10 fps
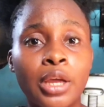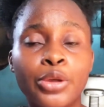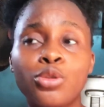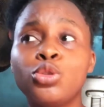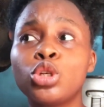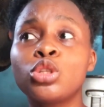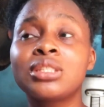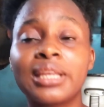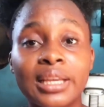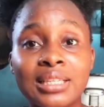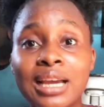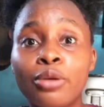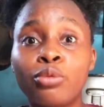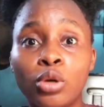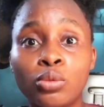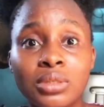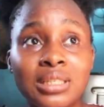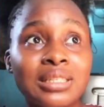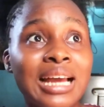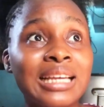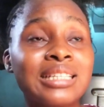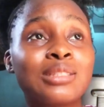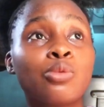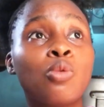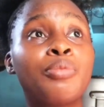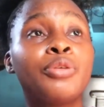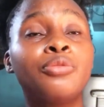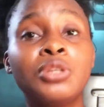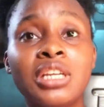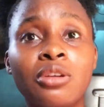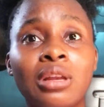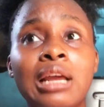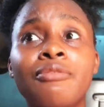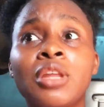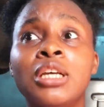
you just take it and run with it, and it will be ruining your life.